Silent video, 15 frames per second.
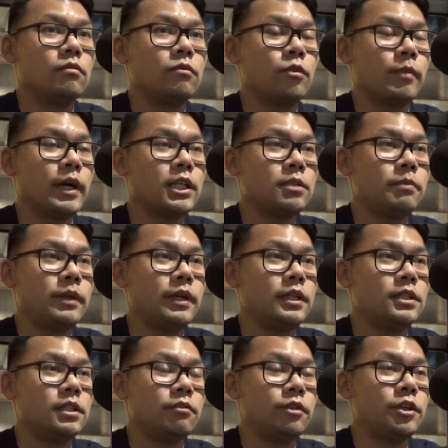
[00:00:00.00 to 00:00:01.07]
my
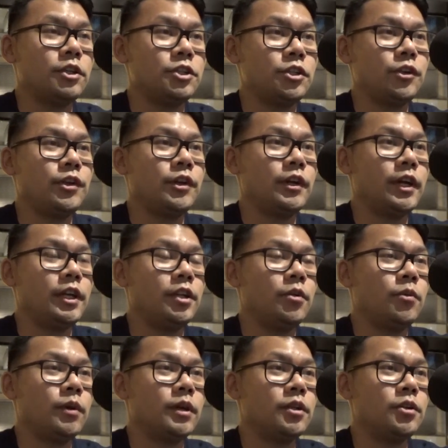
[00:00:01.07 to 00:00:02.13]
experience, if you're a junior and you
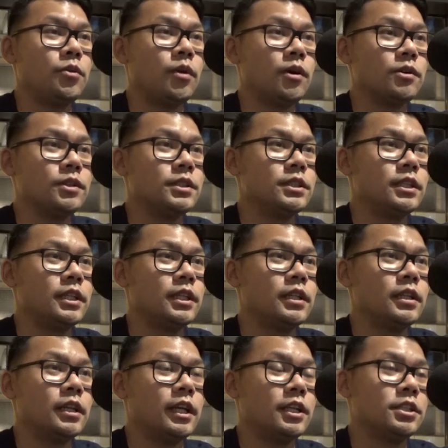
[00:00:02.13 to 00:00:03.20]
want to do ROTC,
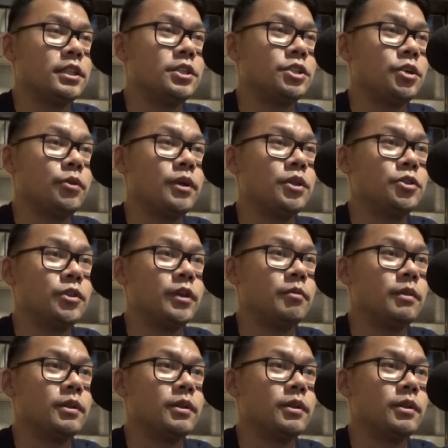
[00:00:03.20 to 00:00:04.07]
and essentially you want to join the